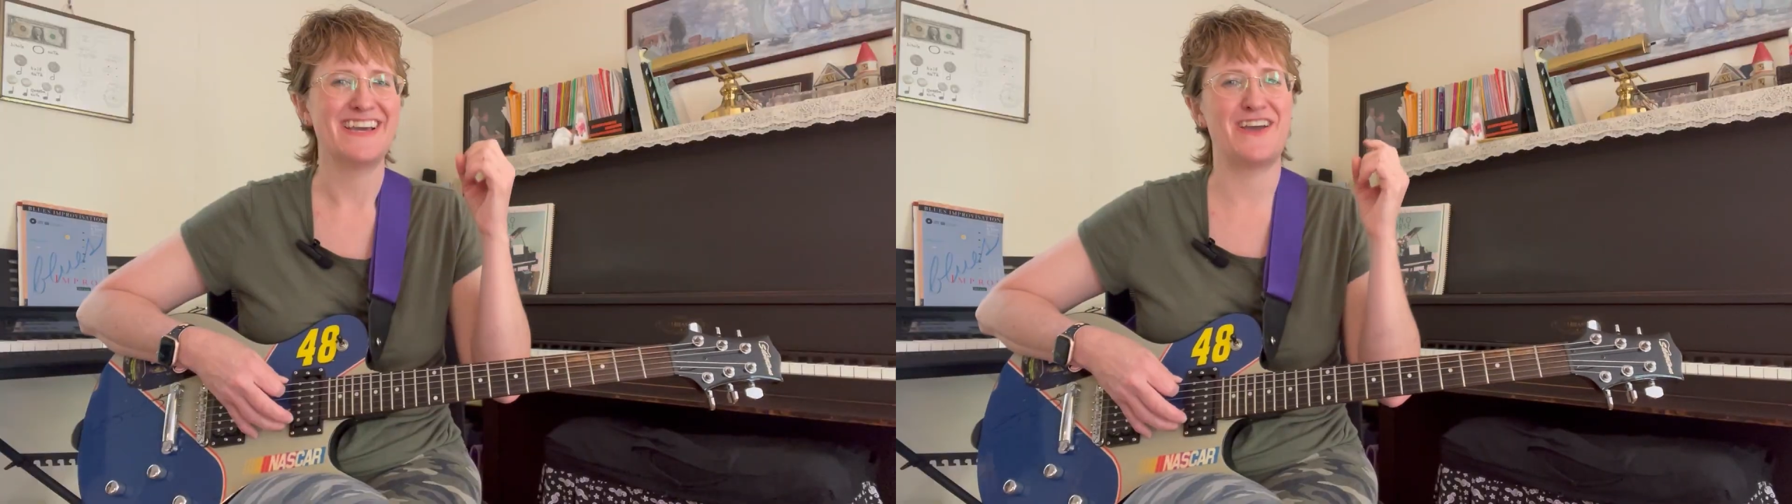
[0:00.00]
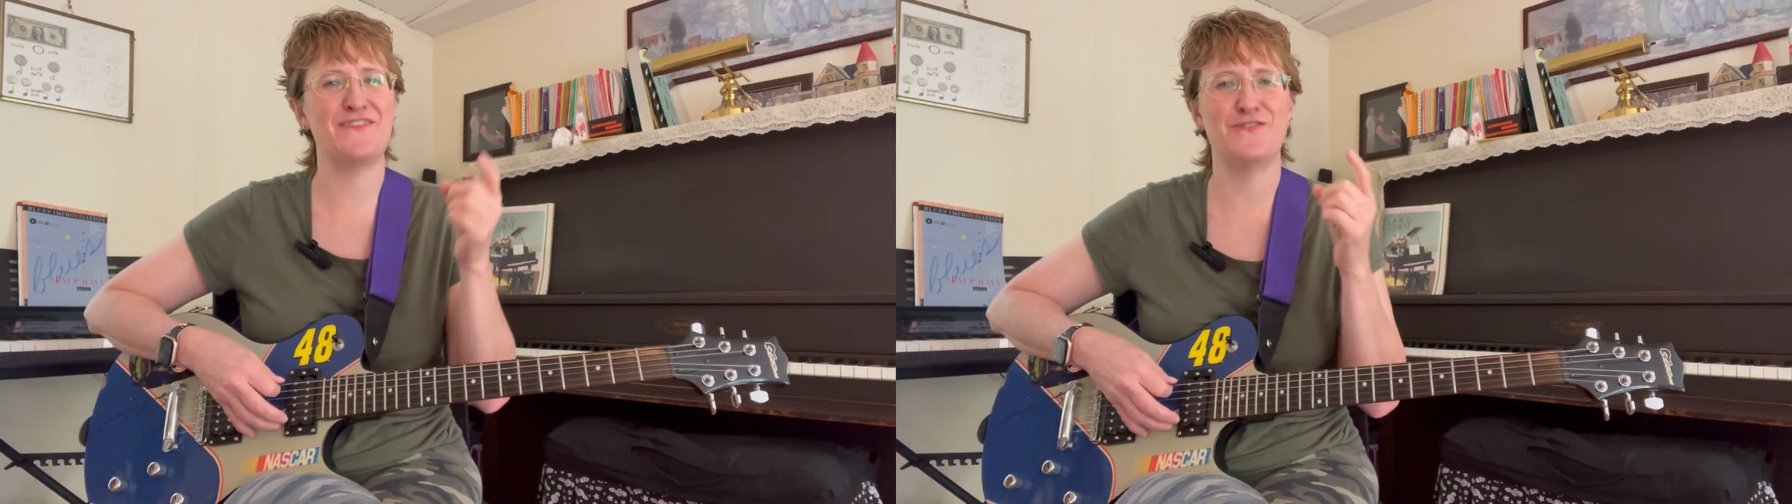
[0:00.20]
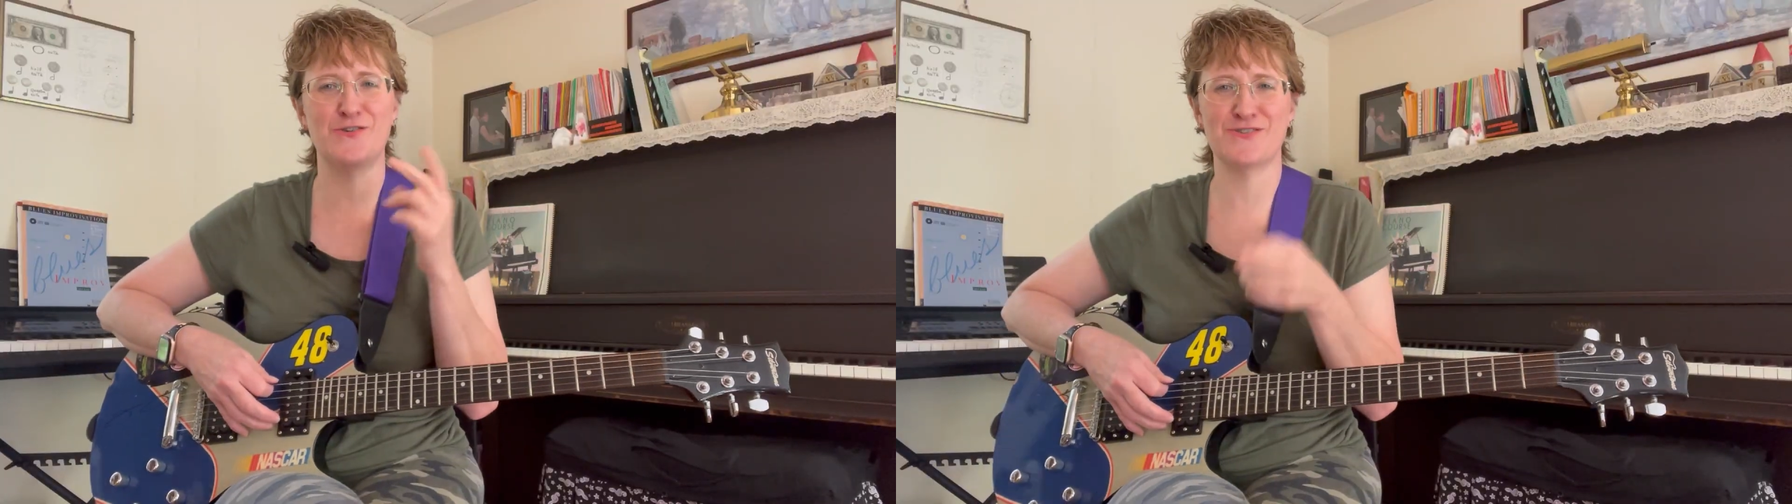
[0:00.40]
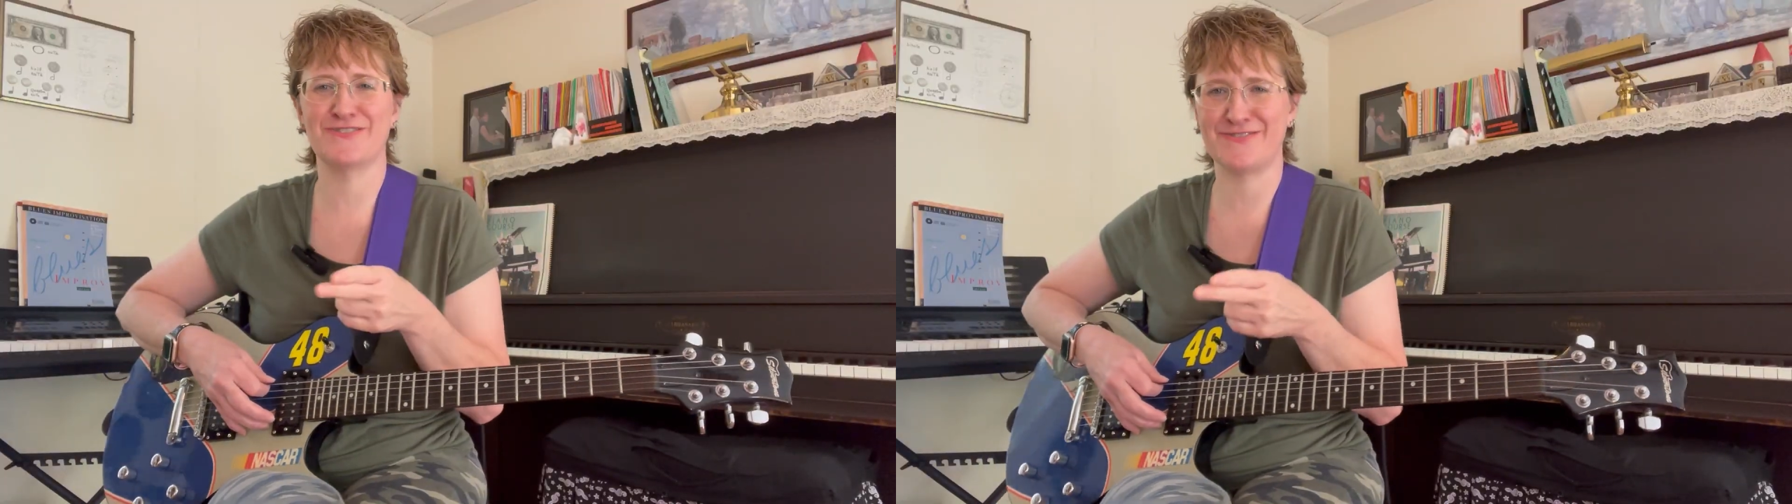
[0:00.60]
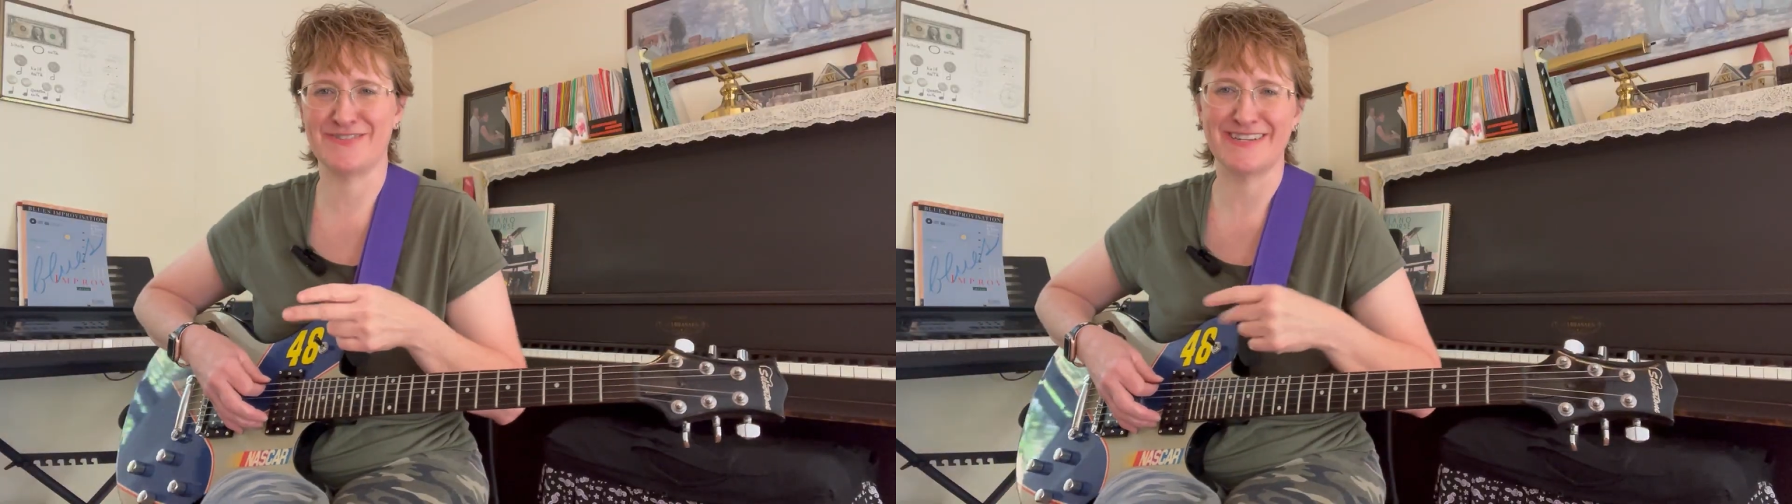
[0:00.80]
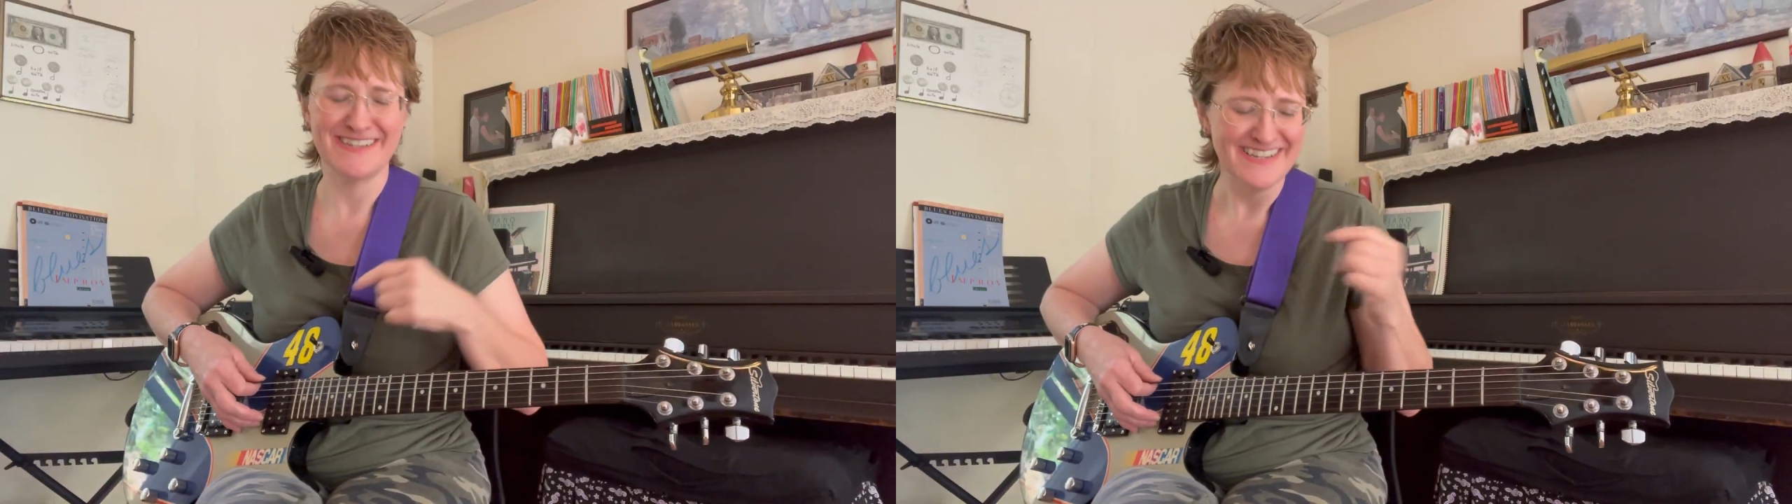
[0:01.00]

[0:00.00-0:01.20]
and 4 and 3.